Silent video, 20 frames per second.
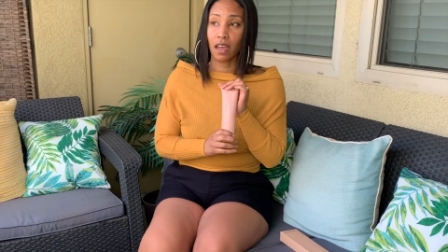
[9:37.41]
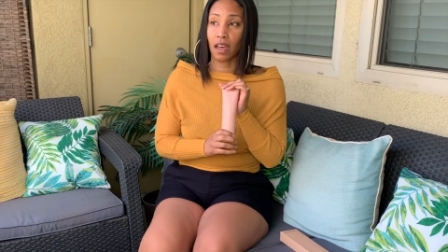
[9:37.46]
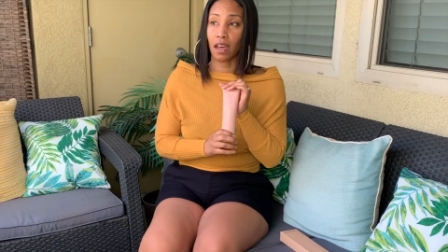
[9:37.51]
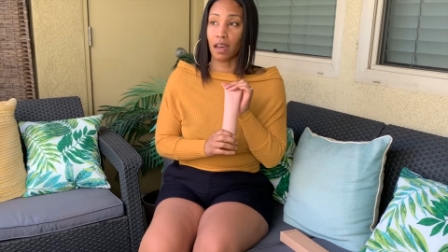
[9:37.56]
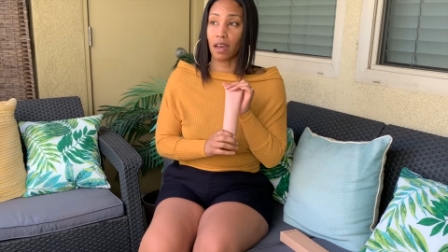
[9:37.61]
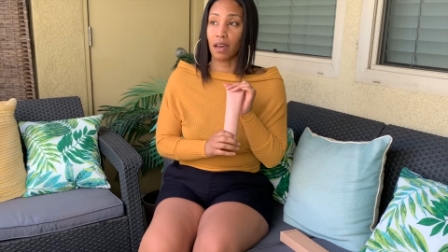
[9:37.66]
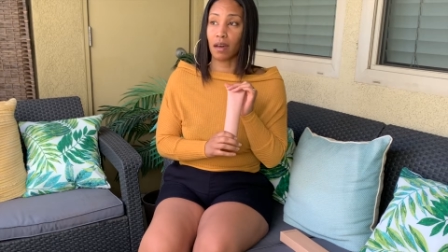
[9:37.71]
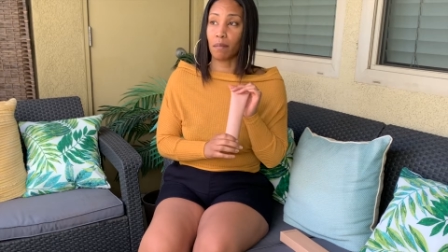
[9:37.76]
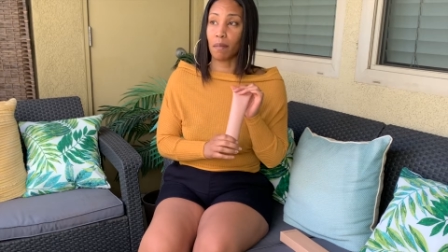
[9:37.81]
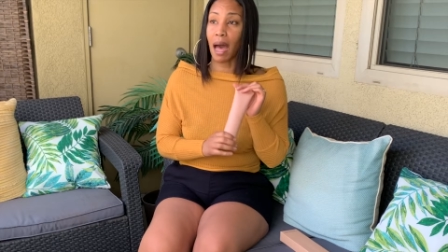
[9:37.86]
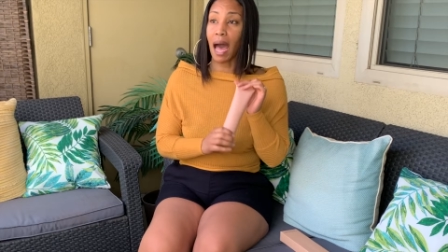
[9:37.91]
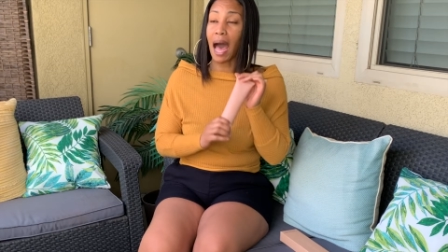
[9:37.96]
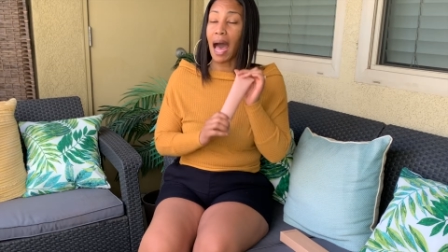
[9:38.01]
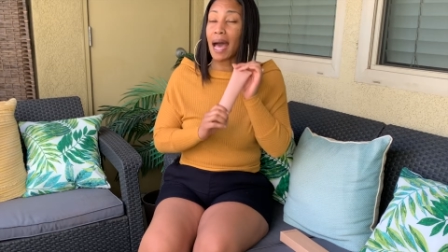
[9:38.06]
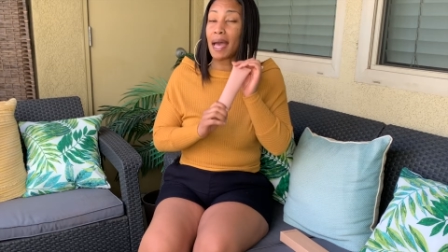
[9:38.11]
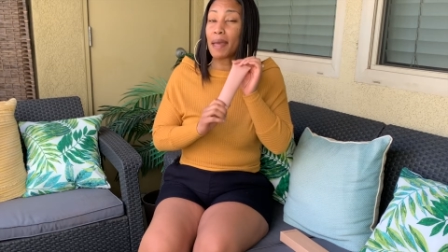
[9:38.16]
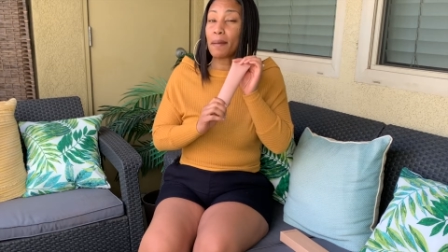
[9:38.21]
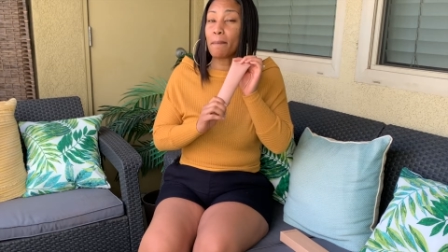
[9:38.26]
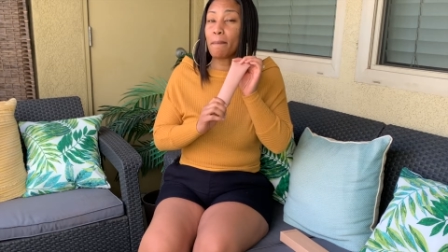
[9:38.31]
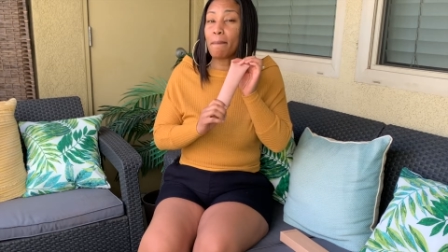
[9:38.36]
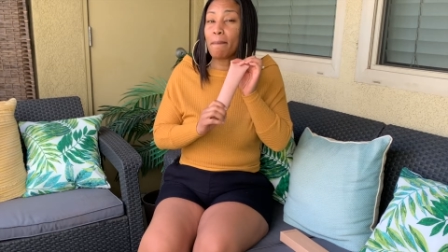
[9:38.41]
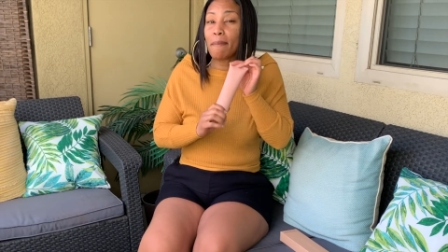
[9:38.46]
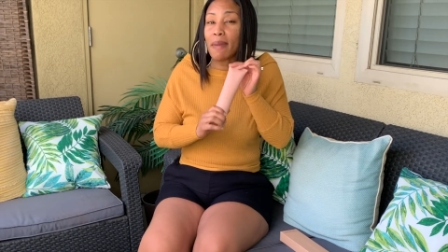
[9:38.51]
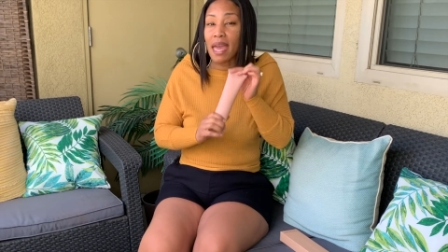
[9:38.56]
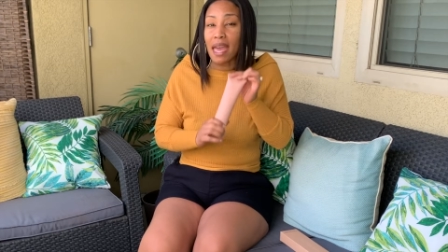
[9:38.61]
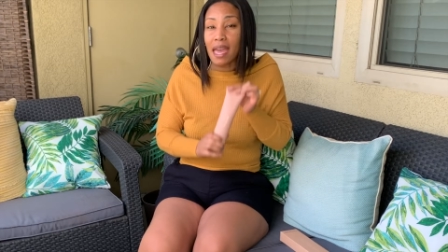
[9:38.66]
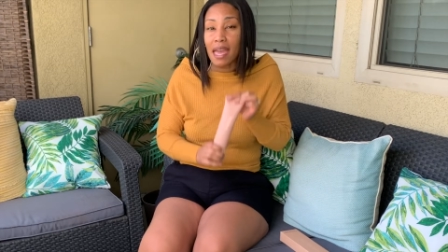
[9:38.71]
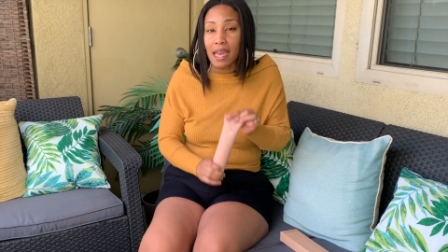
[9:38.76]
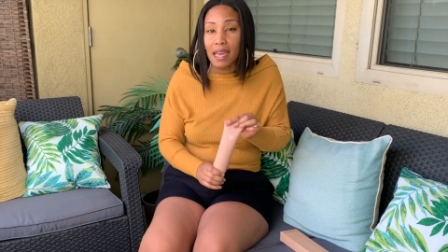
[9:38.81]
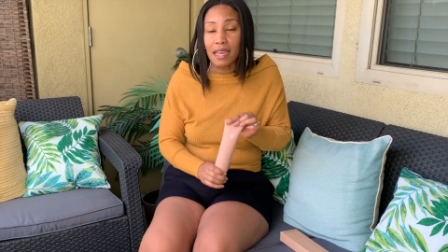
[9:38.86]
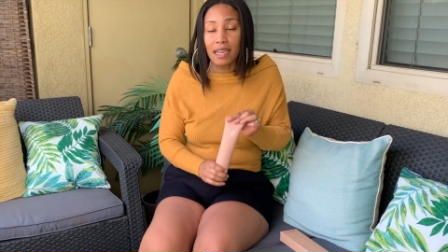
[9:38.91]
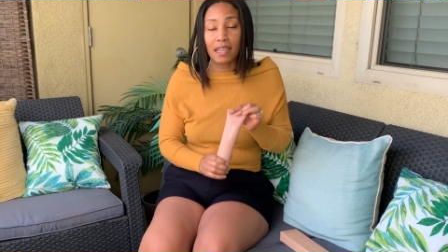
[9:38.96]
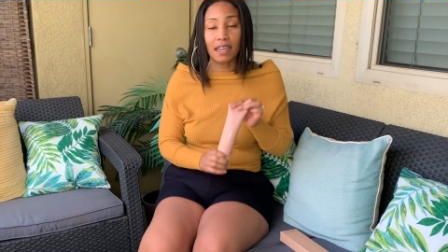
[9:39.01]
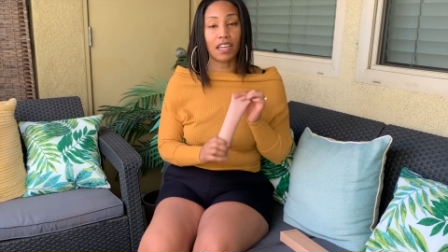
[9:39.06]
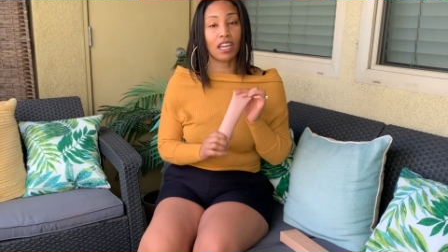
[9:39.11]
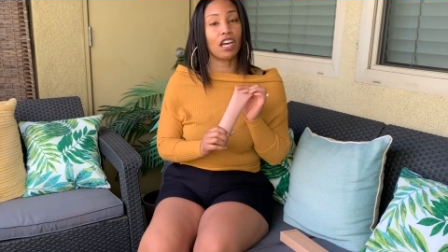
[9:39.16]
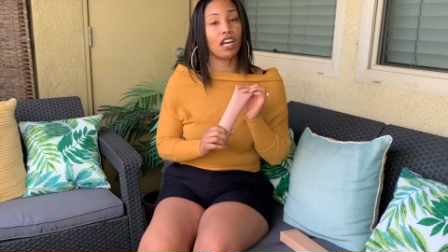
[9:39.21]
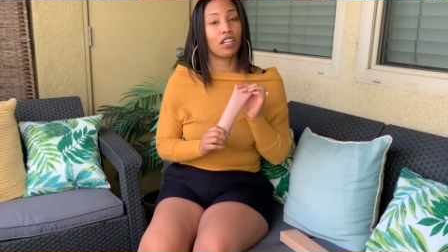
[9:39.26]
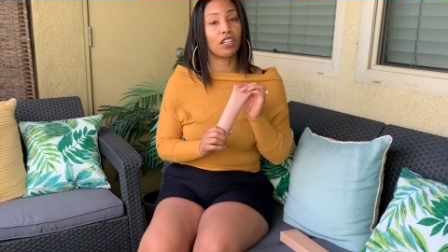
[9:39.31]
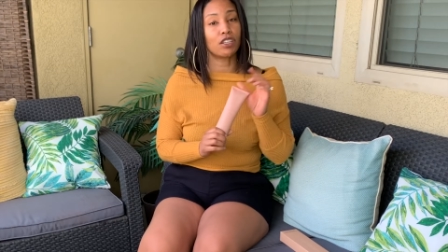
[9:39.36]
Um, I may get a
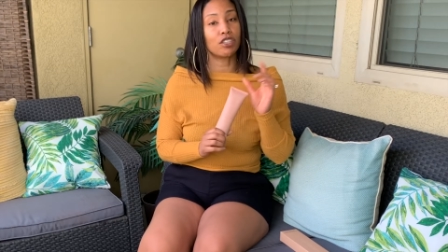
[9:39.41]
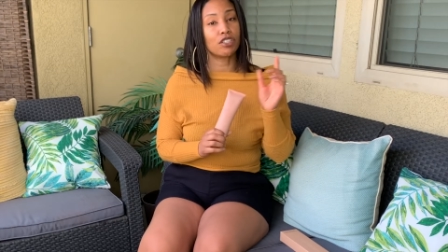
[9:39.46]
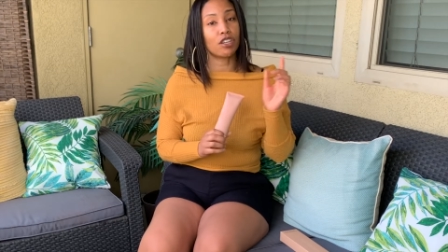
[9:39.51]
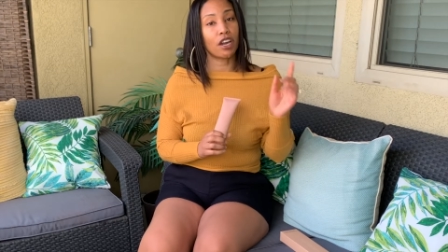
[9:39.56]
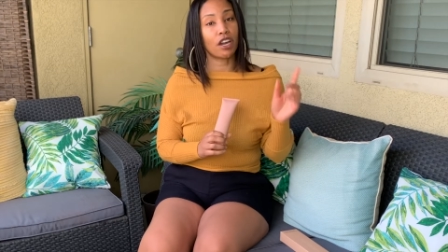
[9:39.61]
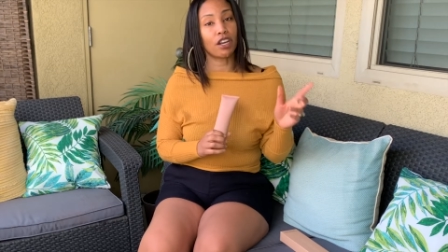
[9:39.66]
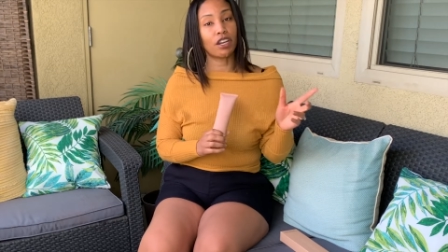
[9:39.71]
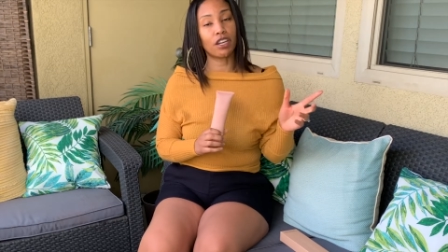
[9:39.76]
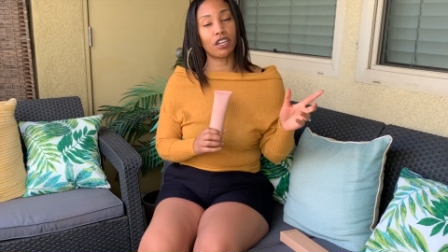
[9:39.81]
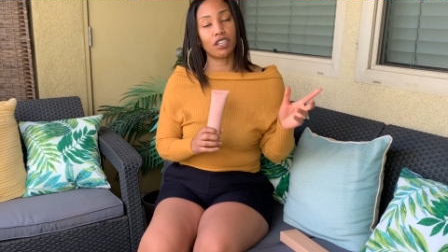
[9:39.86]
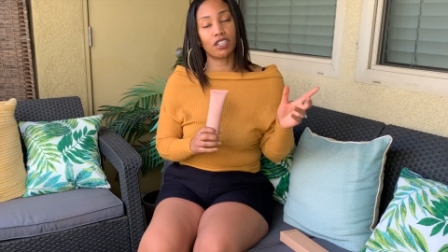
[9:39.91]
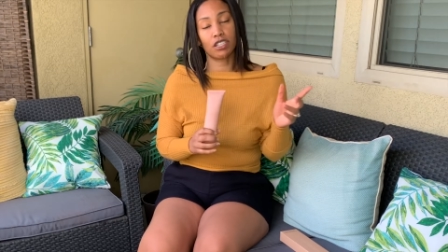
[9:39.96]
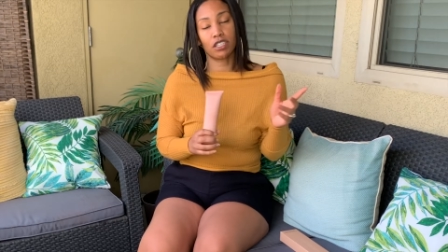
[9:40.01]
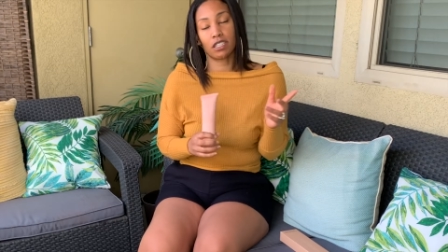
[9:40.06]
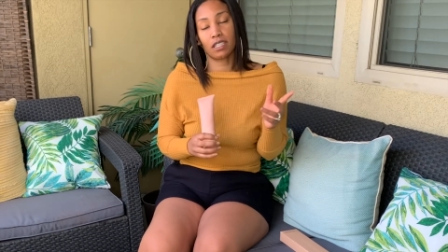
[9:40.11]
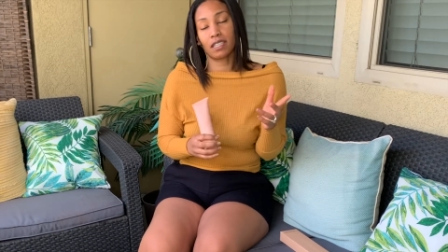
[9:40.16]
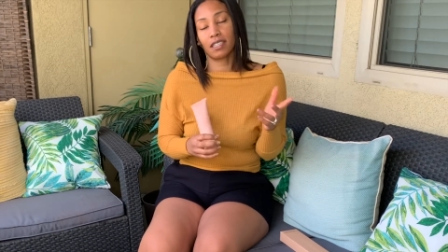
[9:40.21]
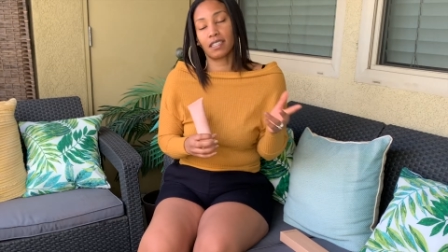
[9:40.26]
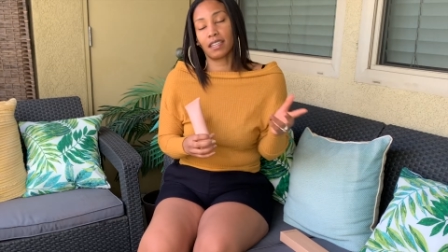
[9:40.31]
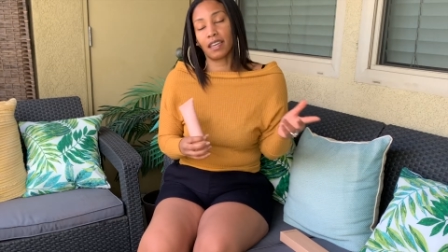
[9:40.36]
color darker just because,